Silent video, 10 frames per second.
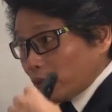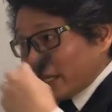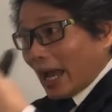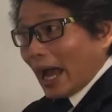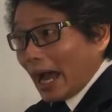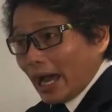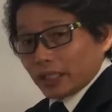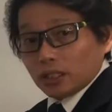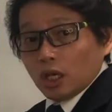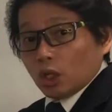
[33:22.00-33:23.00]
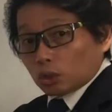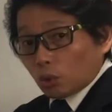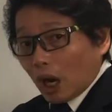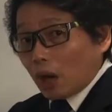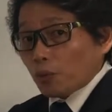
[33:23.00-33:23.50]
we add to
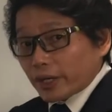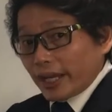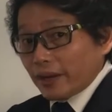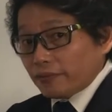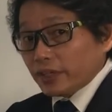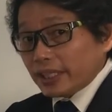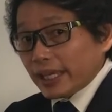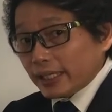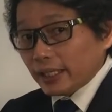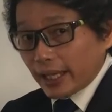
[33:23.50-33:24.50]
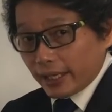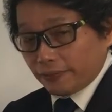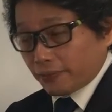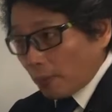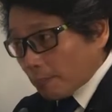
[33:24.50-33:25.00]
our everyday life
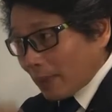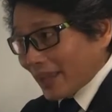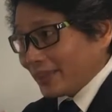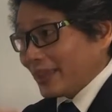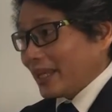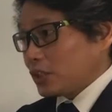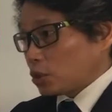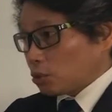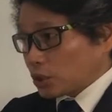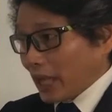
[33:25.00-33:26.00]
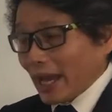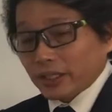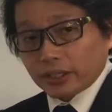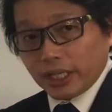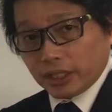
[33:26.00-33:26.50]
from Mondays to
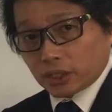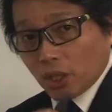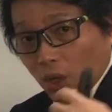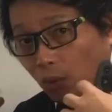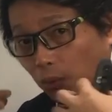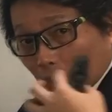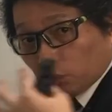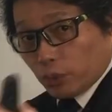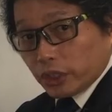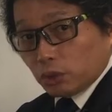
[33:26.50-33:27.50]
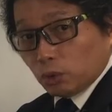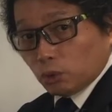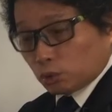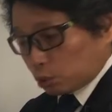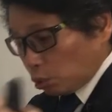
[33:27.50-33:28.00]
Saturdays. What we
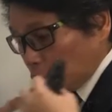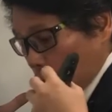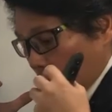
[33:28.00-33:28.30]
do to